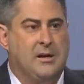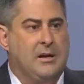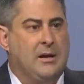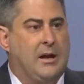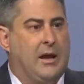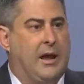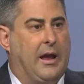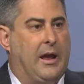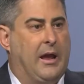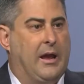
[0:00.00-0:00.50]

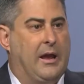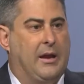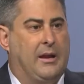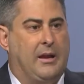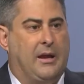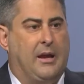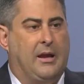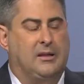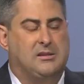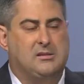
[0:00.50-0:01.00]
And
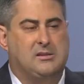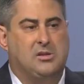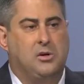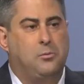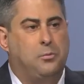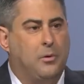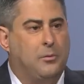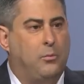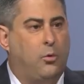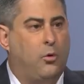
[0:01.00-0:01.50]
it's
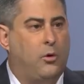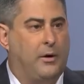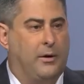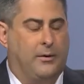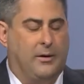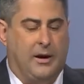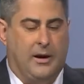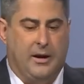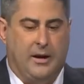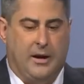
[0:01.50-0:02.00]
super important.